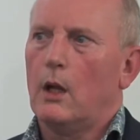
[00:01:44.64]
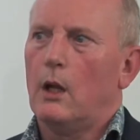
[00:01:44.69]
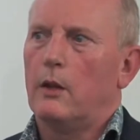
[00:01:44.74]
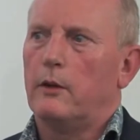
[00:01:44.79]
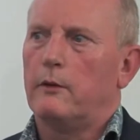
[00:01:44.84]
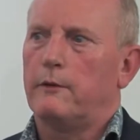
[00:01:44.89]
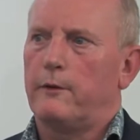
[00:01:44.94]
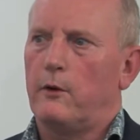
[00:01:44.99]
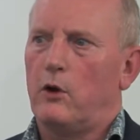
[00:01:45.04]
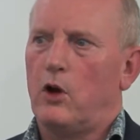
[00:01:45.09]

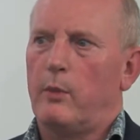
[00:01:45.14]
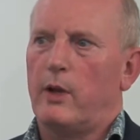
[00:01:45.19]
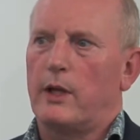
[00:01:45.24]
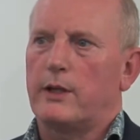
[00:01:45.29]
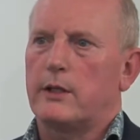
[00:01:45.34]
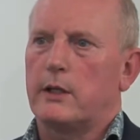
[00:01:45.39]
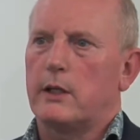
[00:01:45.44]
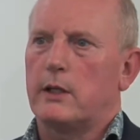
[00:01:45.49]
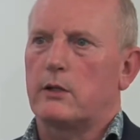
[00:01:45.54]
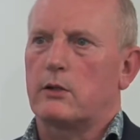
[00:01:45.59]
The
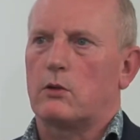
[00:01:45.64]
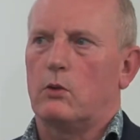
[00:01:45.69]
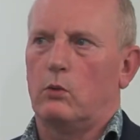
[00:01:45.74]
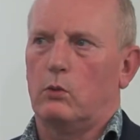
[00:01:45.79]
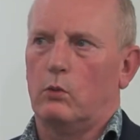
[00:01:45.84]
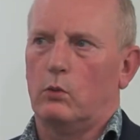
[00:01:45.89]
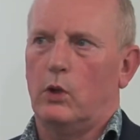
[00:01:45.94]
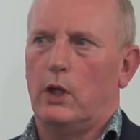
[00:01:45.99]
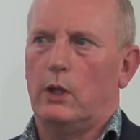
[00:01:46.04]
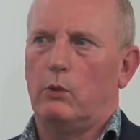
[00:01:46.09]
format is,
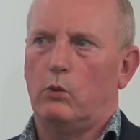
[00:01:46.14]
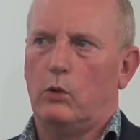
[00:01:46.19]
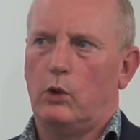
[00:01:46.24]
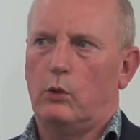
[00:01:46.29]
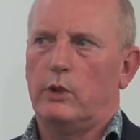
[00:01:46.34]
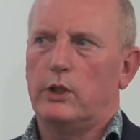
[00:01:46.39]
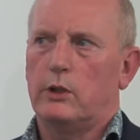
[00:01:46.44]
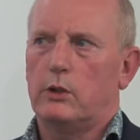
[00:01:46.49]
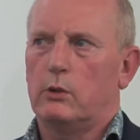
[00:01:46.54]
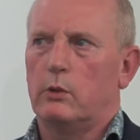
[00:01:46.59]
what
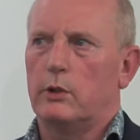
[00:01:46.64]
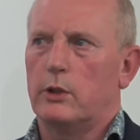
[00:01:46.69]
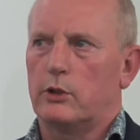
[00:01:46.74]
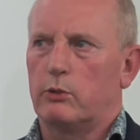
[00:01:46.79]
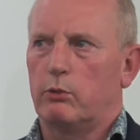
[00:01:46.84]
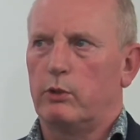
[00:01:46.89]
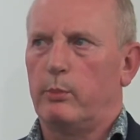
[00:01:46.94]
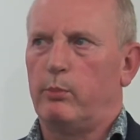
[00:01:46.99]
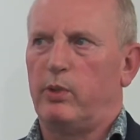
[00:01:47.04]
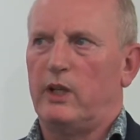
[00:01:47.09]
we do is
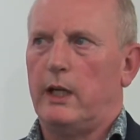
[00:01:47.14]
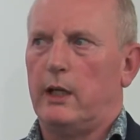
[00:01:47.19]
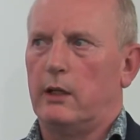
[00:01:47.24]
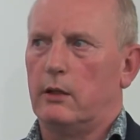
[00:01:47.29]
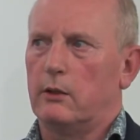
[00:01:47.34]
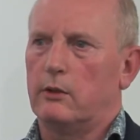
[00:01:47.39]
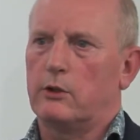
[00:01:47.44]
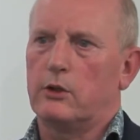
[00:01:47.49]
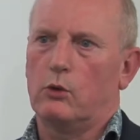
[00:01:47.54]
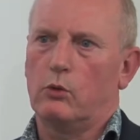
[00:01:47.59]
we
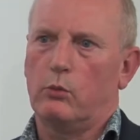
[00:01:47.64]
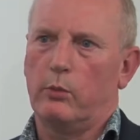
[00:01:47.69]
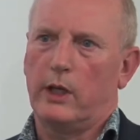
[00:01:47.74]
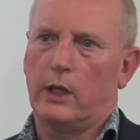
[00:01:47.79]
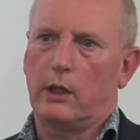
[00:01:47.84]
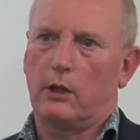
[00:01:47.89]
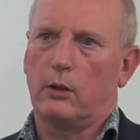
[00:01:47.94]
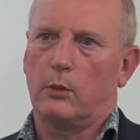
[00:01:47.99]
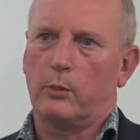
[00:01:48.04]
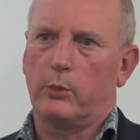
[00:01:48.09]
blend two
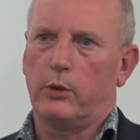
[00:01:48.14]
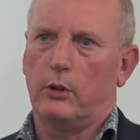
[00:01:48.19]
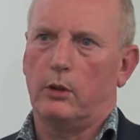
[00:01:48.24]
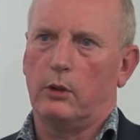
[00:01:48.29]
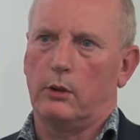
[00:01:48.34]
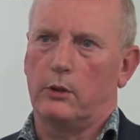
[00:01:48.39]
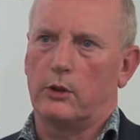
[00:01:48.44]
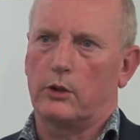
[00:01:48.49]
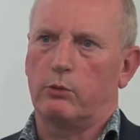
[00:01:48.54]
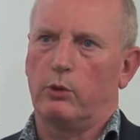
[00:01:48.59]
main
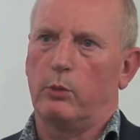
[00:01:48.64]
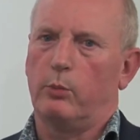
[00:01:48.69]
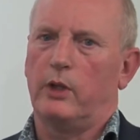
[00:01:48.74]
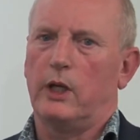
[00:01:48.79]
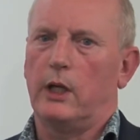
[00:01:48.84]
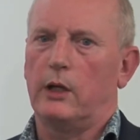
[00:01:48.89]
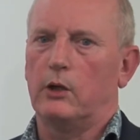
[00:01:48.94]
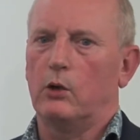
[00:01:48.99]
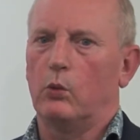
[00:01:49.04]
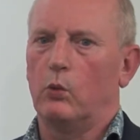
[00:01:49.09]
components. We
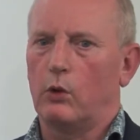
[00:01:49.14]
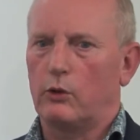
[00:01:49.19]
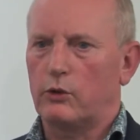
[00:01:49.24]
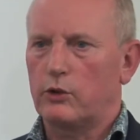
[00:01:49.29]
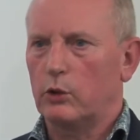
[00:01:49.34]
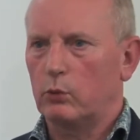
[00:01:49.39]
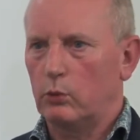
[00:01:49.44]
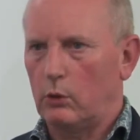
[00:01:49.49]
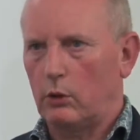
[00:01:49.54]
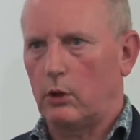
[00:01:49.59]
blend a
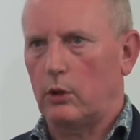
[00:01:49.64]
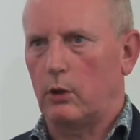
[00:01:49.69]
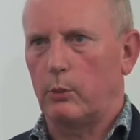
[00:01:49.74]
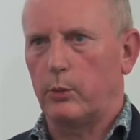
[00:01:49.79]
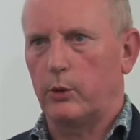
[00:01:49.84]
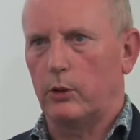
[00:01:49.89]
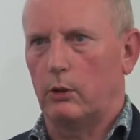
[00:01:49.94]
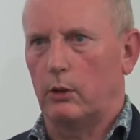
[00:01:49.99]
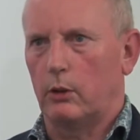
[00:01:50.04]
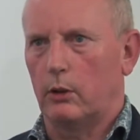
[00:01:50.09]
one-to-one
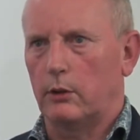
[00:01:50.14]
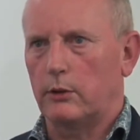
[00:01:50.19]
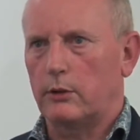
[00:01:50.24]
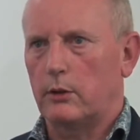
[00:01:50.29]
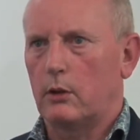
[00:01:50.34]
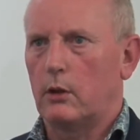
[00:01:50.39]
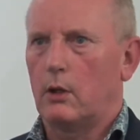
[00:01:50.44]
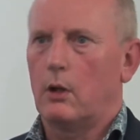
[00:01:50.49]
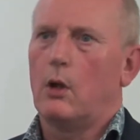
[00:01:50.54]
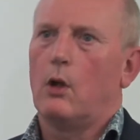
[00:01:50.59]
component
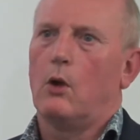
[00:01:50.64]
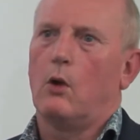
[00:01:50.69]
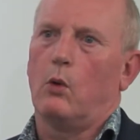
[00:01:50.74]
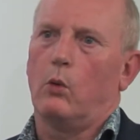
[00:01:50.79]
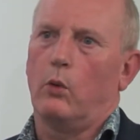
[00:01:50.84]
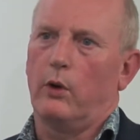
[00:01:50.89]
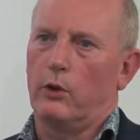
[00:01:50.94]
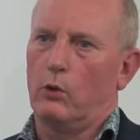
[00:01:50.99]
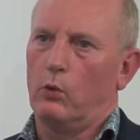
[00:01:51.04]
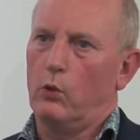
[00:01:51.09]

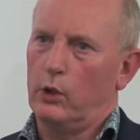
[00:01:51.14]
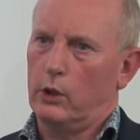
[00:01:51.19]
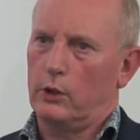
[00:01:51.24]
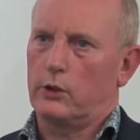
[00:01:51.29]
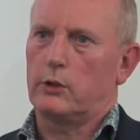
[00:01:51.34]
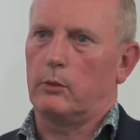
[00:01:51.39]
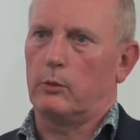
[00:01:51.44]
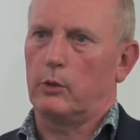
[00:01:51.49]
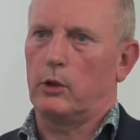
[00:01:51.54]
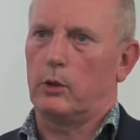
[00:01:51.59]
with a
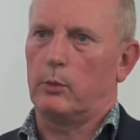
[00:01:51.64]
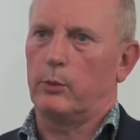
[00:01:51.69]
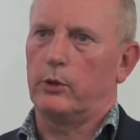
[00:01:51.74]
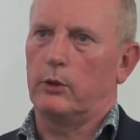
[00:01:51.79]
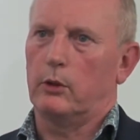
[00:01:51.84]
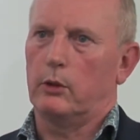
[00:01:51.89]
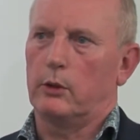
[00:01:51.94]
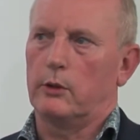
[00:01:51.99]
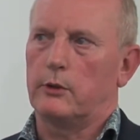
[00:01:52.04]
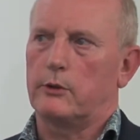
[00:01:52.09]
workshop
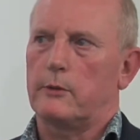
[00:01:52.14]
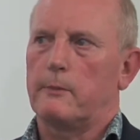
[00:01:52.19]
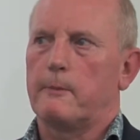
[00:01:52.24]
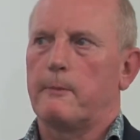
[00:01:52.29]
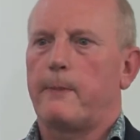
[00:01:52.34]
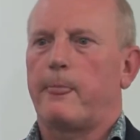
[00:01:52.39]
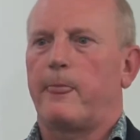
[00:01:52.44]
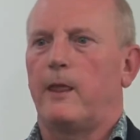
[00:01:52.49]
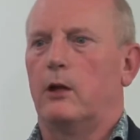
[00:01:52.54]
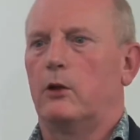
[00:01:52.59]
component.
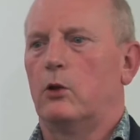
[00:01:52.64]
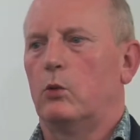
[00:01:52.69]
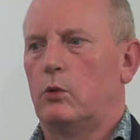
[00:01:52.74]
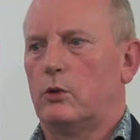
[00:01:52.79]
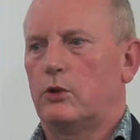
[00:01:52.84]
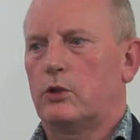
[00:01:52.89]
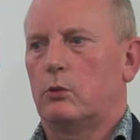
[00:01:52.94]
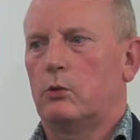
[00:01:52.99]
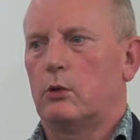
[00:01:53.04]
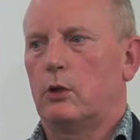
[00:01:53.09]
And the
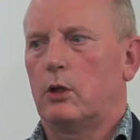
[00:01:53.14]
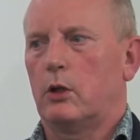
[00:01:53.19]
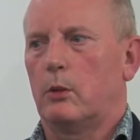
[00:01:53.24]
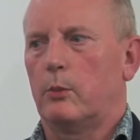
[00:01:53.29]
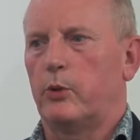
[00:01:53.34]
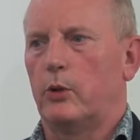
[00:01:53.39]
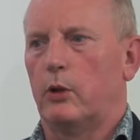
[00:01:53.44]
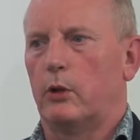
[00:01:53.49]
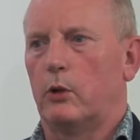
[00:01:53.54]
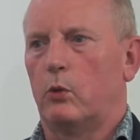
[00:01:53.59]
one-to-one
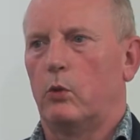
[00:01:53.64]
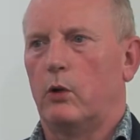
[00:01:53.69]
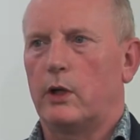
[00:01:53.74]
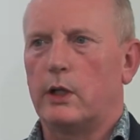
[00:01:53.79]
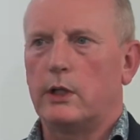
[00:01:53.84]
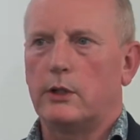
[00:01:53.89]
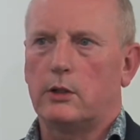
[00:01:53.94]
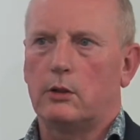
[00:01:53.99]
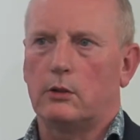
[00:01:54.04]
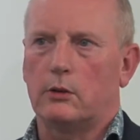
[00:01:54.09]
component, what
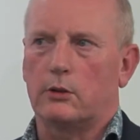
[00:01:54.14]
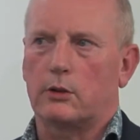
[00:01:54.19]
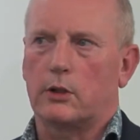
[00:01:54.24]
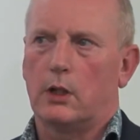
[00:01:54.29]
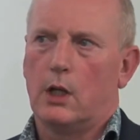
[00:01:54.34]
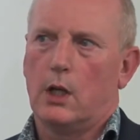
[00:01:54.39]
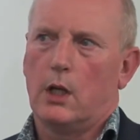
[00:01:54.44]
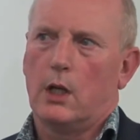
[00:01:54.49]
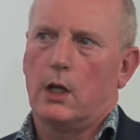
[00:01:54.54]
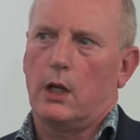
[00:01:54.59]
it does,
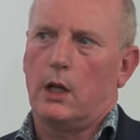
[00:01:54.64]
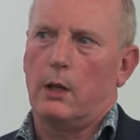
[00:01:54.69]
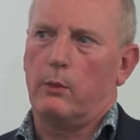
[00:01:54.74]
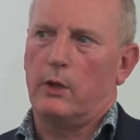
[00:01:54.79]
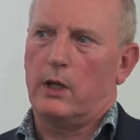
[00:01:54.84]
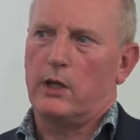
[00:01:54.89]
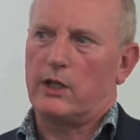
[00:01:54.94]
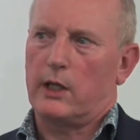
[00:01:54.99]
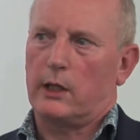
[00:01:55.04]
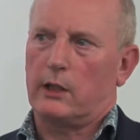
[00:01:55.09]
it
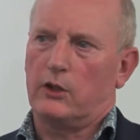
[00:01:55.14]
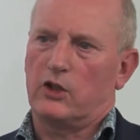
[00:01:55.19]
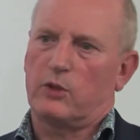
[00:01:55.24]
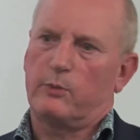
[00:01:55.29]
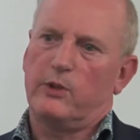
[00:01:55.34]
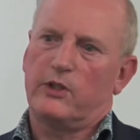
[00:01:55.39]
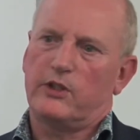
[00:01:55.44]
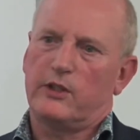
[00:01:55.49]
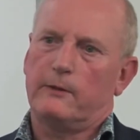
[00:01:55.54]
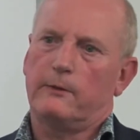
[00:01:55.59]
means I can
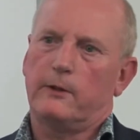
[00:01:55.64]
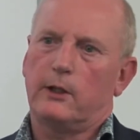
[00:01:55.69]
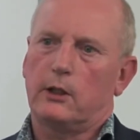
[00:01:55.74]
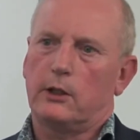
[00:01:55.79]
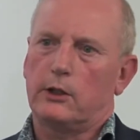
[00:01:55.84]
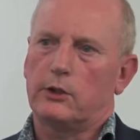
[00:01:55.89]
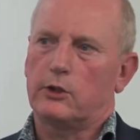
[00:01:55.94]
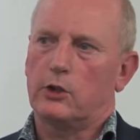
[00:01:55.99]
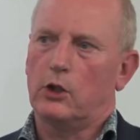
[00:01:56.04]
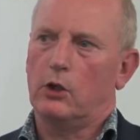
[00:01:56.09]
specifically
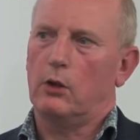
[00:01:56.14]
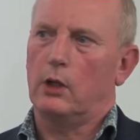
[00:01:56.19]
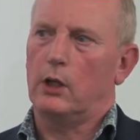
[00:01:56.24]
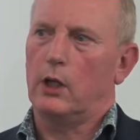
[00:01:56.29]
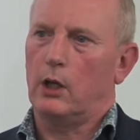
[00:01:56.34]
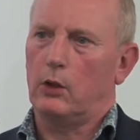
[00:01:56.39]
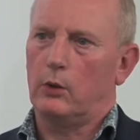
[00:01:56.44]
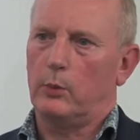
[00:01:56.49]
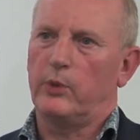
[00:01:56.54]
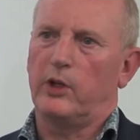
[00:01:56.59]
show and
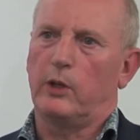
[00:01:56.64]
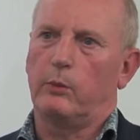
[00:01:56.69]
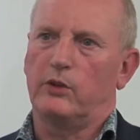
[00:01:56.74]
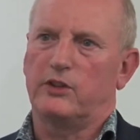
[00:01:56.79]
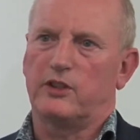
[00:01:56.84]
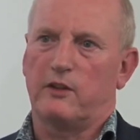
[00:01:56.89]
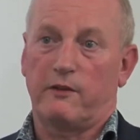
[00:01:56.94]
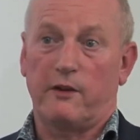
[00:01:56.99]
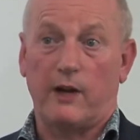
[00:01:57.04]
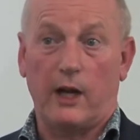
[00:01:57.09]
help people
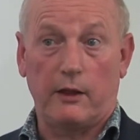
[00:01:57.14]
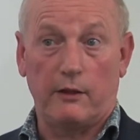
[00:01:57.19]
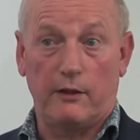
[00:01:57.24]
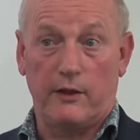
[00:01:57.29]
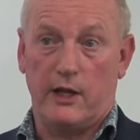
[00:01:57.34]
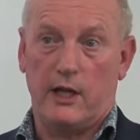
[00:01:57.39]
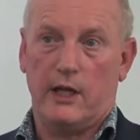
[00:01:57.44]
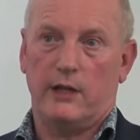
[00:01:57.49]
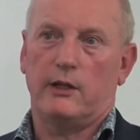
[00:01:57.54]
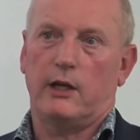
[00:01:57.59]
to find
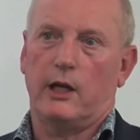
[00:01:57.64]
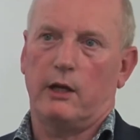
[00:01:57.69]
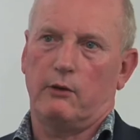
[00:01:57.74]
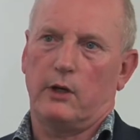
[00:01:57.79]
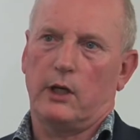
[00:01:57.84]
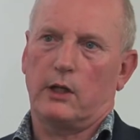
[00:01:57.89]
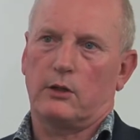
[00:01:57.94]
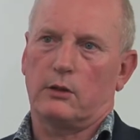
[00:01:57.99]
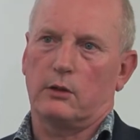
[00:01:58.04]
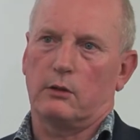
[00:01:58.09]
their
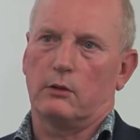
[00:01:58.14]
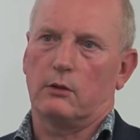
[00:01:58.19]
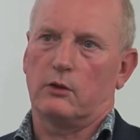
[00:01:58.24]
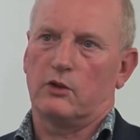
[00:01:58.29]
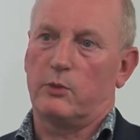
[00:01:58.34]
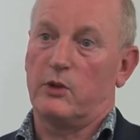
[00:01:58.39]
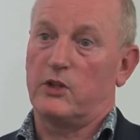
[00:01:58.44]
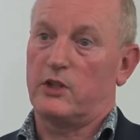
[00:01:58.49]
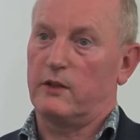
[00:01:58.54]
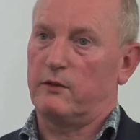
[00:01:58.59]
direction,
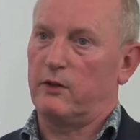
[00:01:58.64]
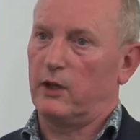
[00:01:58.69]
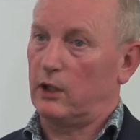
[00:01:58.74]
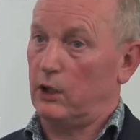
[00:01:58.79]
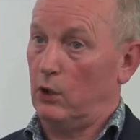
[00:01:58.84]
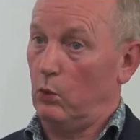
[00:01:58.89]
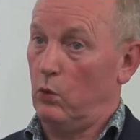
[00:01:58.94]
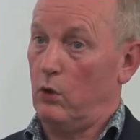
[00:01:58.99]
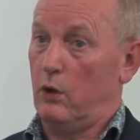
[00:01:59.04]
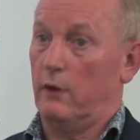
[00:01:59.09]

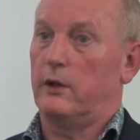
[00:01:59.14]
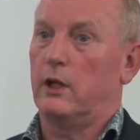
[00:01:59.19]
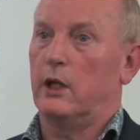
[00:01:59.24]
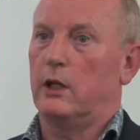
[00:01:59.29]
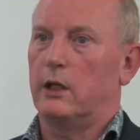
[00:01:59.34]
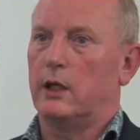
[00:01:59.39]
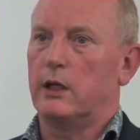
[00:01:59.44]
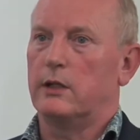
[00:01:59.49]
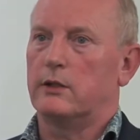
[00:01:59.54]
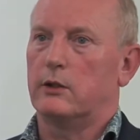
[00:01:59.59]
specifically what they
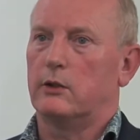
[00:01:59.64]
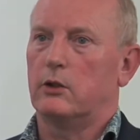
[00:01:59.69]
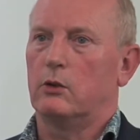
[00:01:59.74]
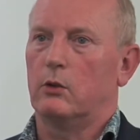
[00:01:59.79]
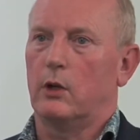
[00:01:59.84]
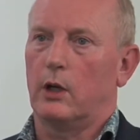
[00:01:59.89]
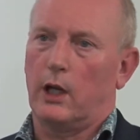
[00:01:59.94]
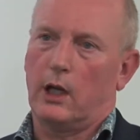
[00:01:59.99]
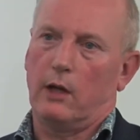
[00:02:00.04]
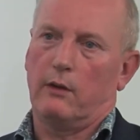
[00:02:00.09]
need to do
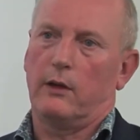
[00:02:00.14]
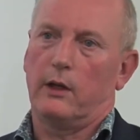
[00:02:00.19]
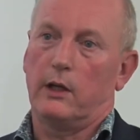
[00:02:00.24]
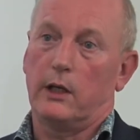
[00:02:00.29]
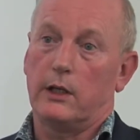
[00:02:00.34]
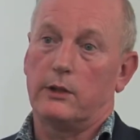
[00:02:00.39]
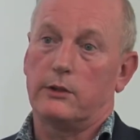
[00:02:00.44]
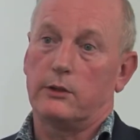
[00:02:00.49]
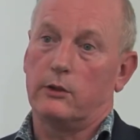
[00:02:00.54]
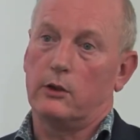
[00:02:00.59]
and how they
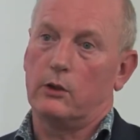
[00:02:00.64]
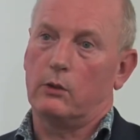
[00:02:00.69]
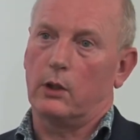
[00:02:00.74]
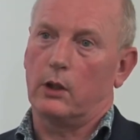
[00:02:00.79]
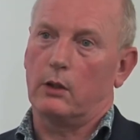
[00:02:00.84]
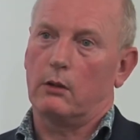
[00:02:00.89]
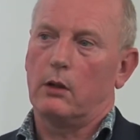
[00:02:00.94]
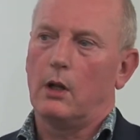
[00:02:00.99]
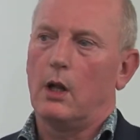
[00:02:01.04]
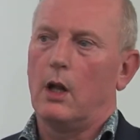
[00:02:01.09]
need to do
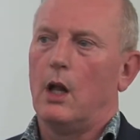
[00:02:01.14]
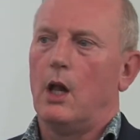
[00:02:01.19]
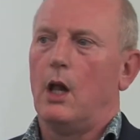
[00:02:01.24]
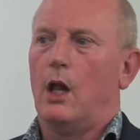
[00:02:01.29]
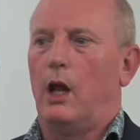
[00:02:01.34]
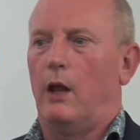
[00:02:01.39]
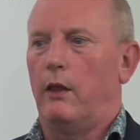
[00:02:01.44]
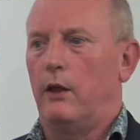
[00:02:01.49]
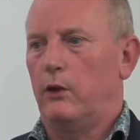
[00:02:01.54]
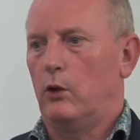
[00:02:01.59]
it.
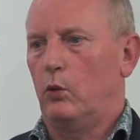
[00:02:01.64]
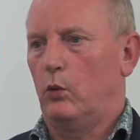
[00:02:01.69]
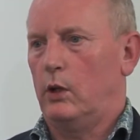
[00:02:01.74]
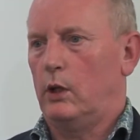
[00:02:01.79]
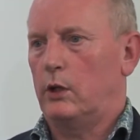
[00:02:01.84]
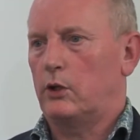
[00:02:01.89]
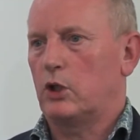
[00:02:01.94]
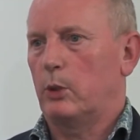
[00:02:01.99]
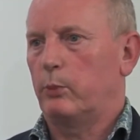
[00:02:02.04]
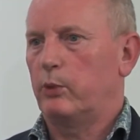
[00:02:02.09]
And then the
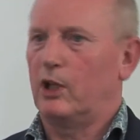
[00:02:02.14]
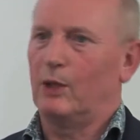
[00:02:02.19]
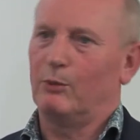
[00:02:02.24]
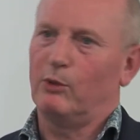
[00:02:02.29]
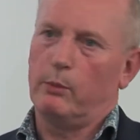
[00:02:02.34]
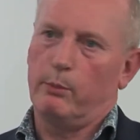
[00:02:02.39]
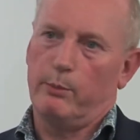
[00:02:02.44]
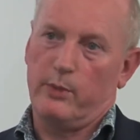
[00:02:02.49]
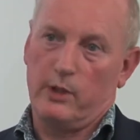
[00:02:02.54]
workshop element